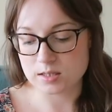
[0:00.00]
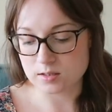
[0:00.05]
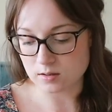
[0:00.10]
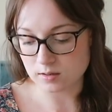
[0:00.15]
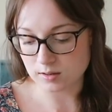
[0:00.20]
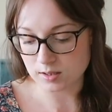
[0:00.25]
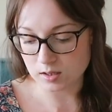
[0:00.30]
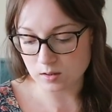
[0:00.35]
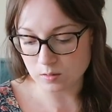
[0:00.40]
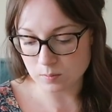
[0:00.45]

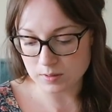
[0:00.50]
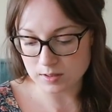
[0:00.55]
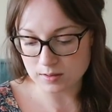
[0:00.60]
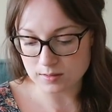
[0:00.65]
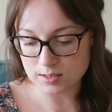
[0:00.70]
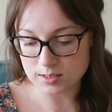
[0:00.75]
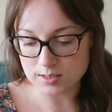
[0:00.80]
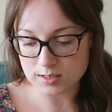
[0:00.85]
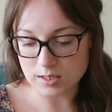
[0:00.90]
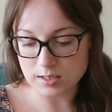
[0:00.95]
so I think it'll be
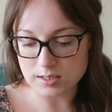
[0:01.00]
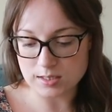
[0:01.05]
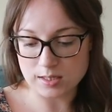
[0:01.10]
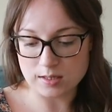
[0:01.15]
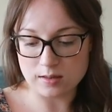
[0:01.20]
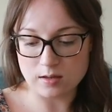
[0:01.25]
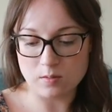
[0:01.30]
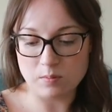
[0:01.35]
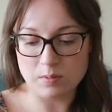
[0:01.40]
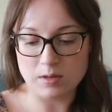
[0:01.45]
on the
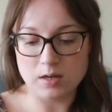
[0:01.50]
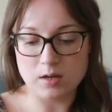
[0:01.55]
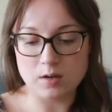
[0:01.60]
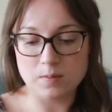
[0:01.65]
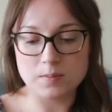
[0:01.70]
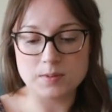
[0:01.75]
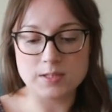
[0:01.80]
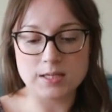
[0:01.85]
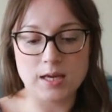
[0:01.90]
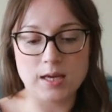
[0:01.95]
Sunday there'll be an
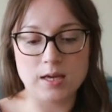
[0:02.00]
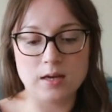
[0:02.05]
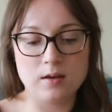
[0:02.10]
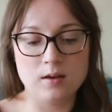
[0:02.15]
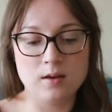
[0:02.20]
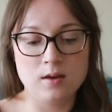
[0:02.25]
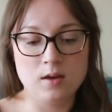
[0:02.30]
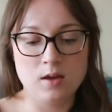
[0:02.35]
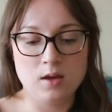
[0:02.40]
update,